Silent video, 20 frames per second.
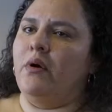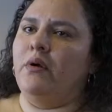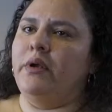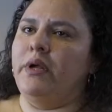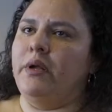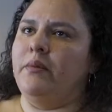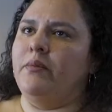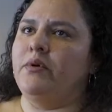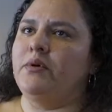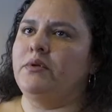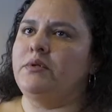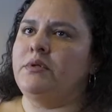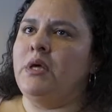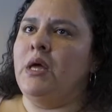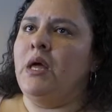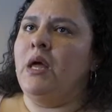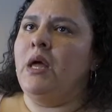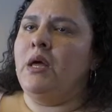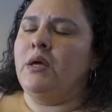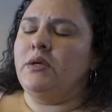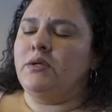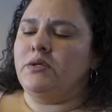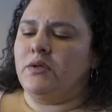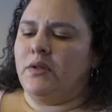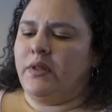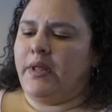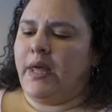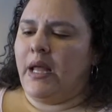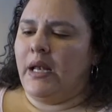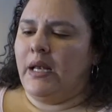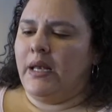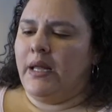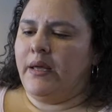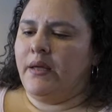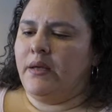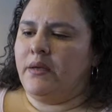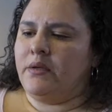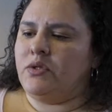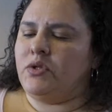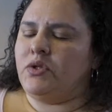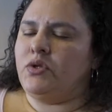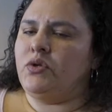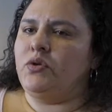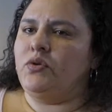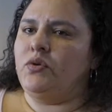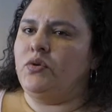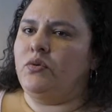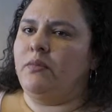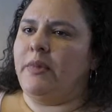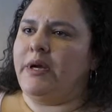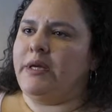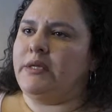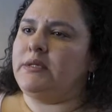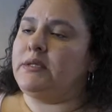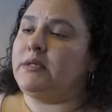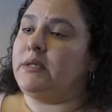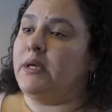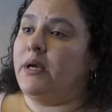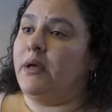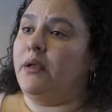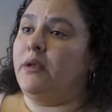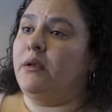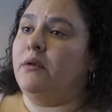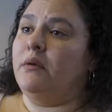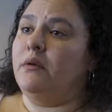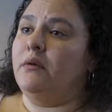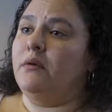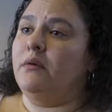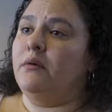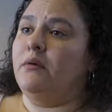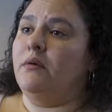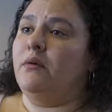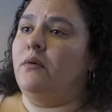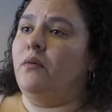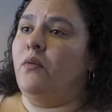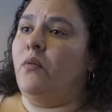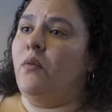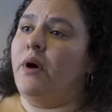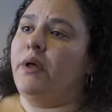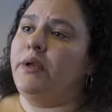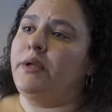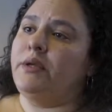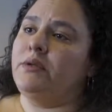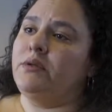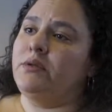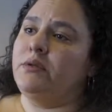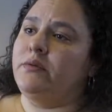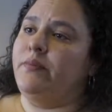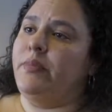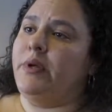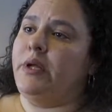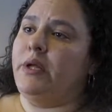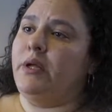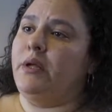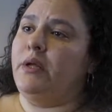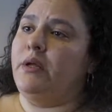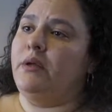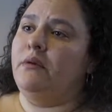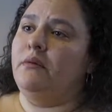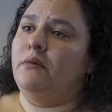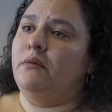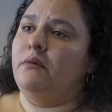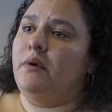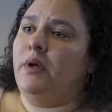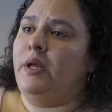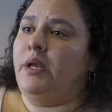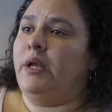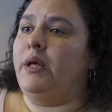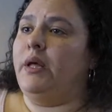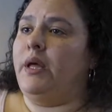all neighborhoods, so that led to my son wanting to be in a